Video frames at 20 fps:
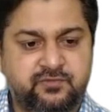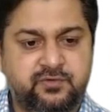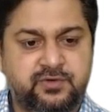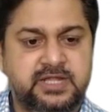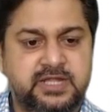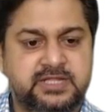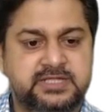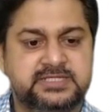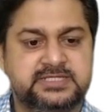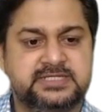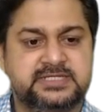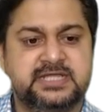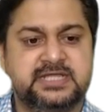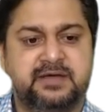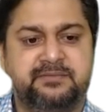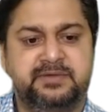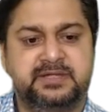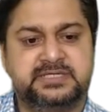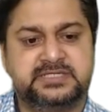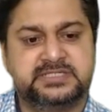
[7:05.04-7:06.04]
4. This is
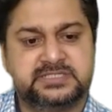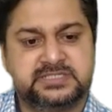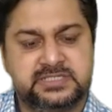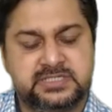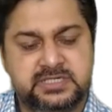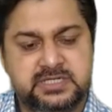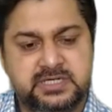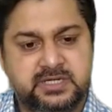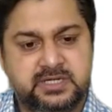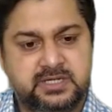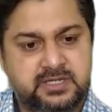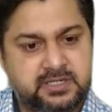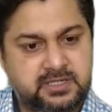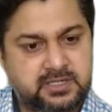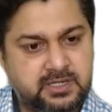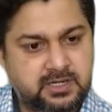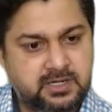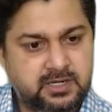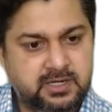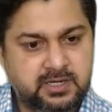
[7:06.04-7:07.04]
how much?
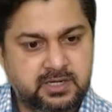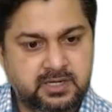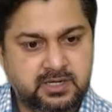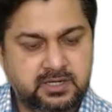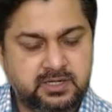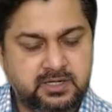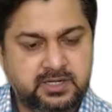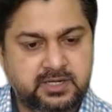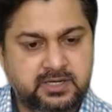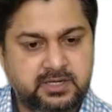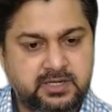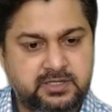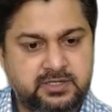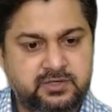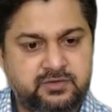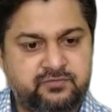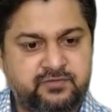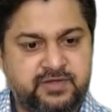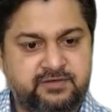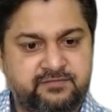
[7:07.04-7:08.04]

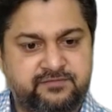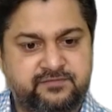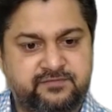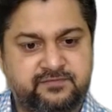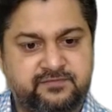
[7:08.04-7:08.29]
12.